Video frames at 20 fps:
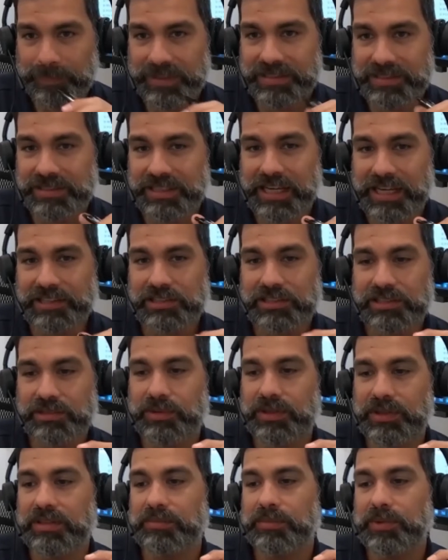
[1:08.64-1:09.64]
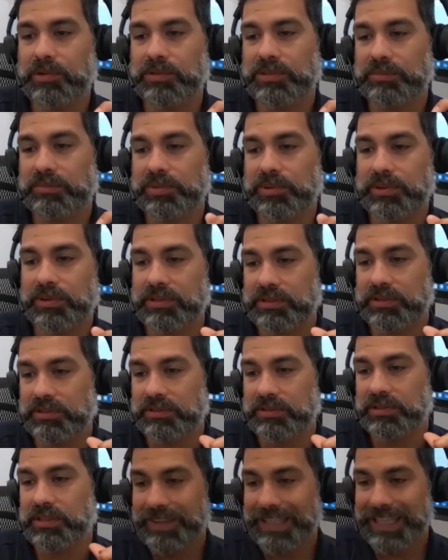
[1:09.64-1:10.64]
This is actually one of the most
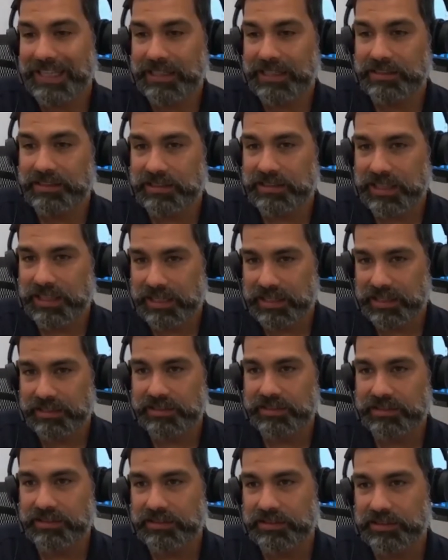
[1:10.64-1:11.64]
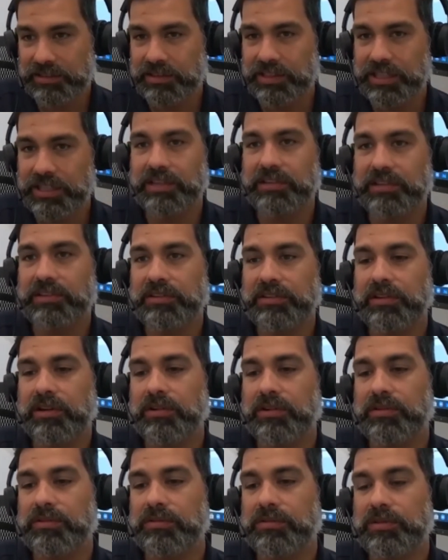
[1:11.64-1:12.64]
important things that you need to
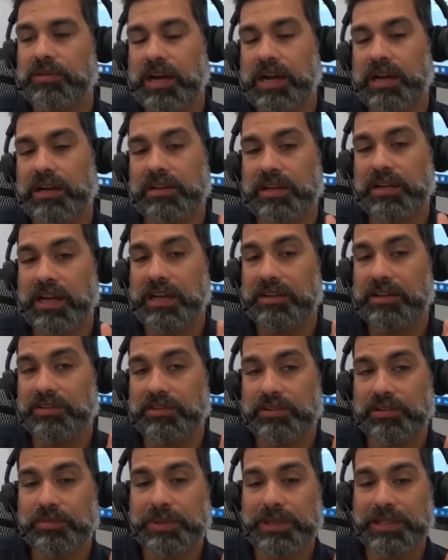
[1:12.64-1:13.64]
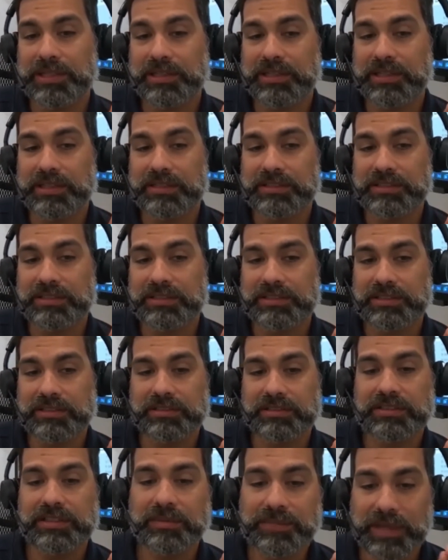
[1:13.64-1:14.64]
know how to do, because
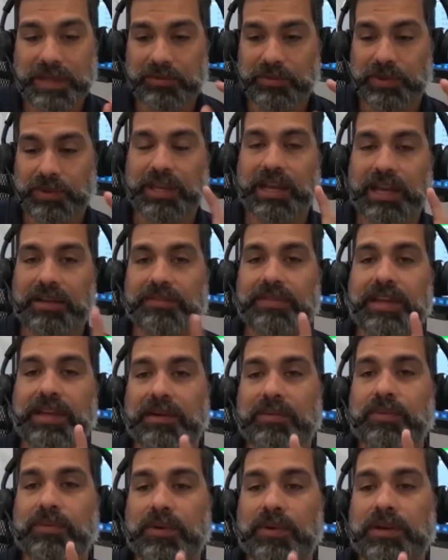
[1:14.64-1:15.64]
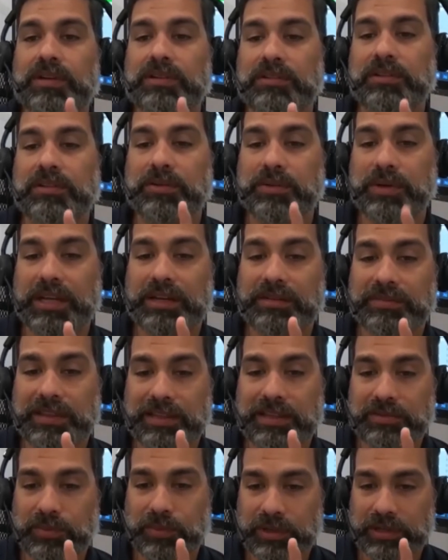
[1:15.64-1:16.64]
sometimes when you have that one creative
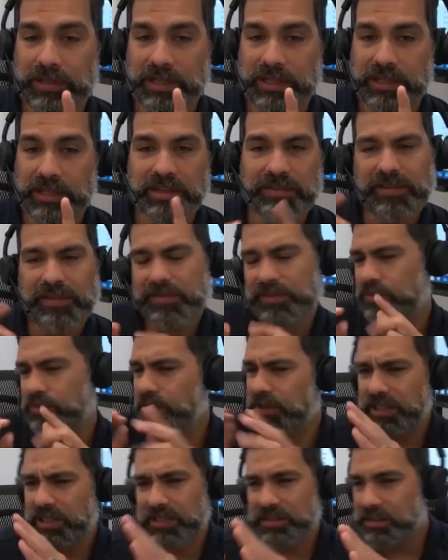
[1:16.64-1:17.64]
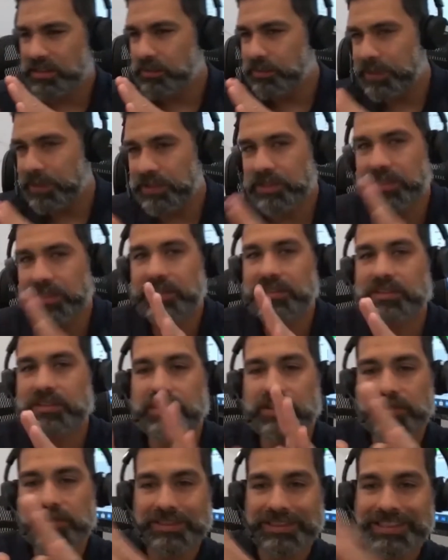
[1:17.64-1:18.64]
that's working, even if it's working a little bit, you can
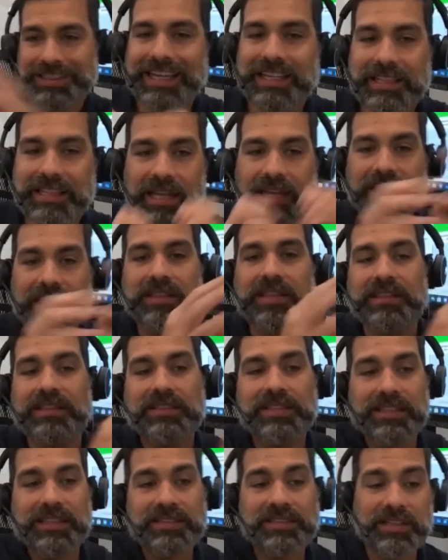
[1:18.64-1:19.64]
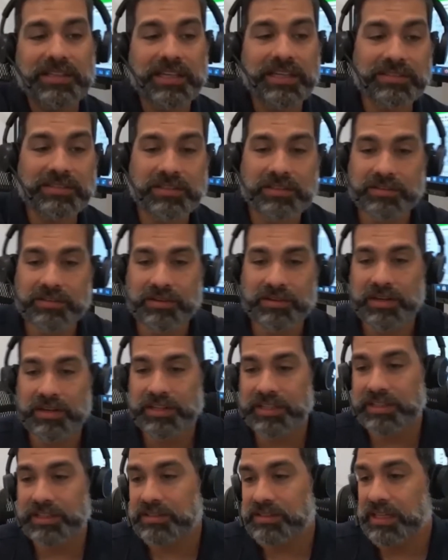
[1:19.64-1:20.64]
start to take that and then test it against other
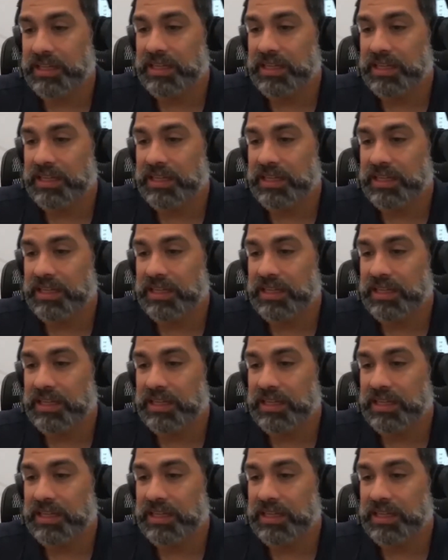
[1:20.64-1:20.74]
audience.